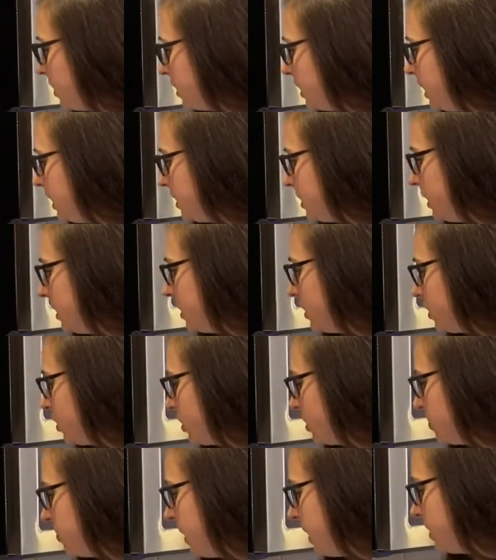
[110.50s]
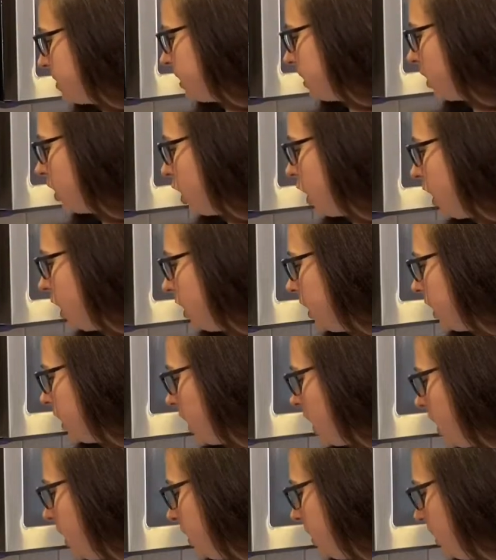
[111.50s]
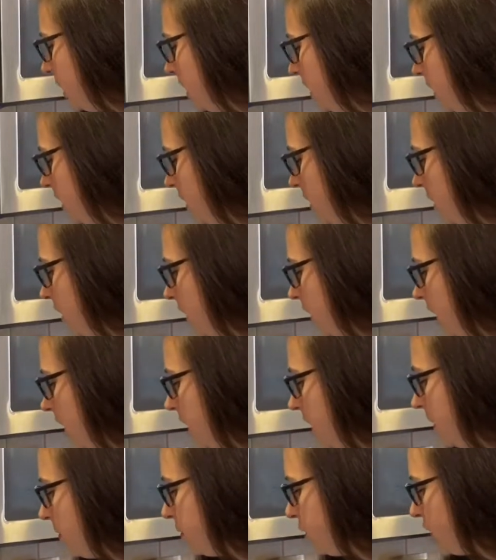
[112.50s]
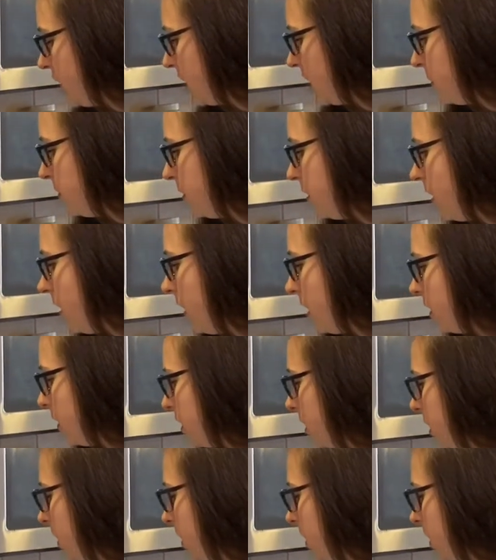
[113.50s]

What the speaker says: Seasonings, just basic garlic, onion, chicken broth,